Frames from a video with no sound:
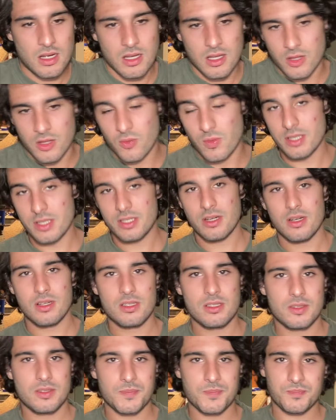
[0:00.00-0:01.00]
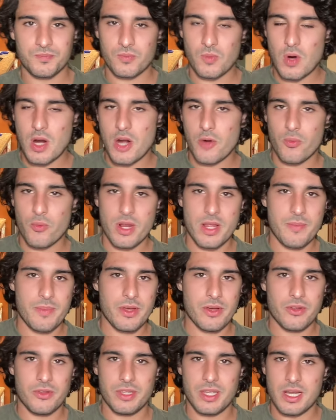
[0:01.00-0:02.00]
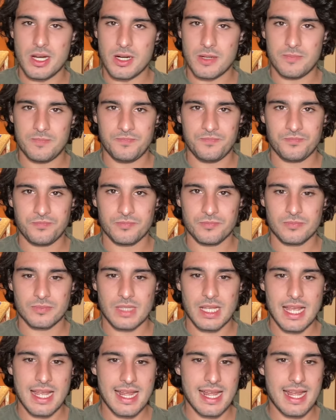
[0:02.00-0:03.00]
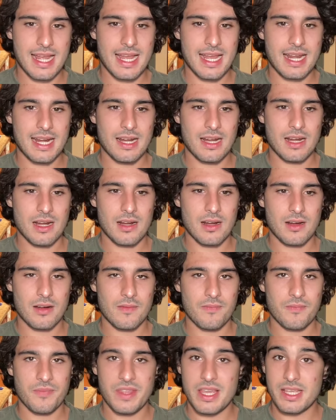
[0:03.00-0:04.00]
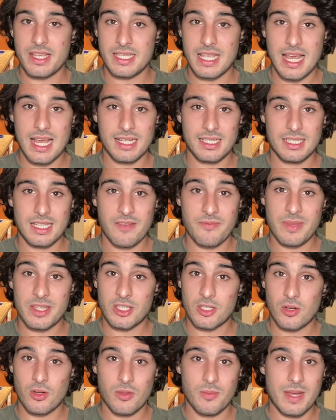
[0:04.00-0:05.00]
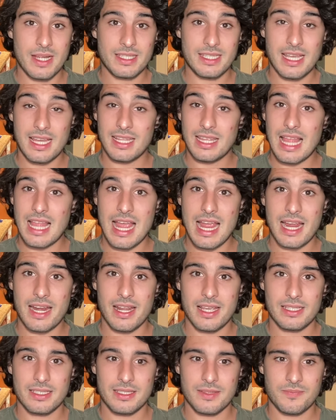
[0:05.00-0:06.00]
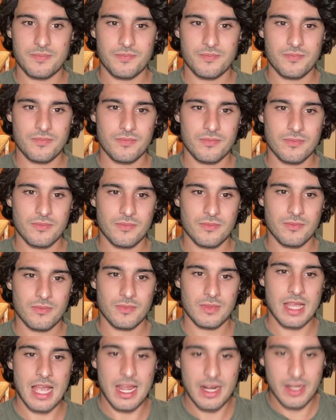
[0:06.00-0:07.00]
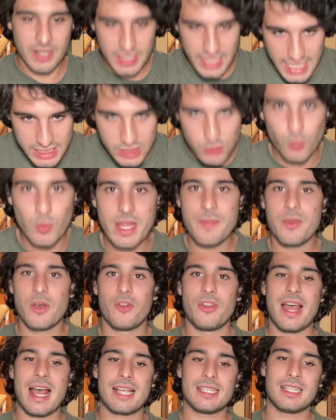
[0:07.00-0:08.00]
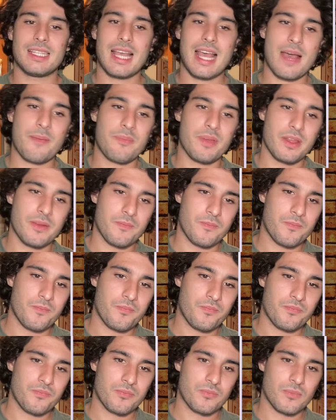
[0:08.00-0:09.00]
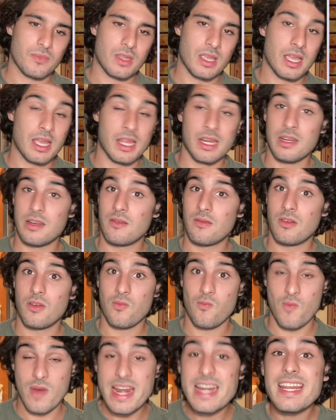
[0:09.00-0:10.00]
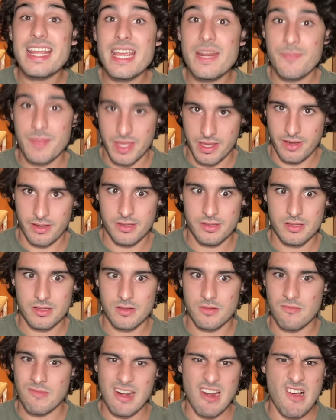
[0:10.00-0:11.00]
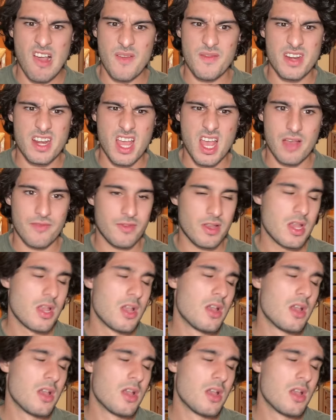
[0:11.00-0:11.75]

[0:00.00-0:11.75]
The Wizards were in rebuild year. And the execs have been told by Ted Lyonis that this rebuild has to happen. And we need picks. We don't have enough.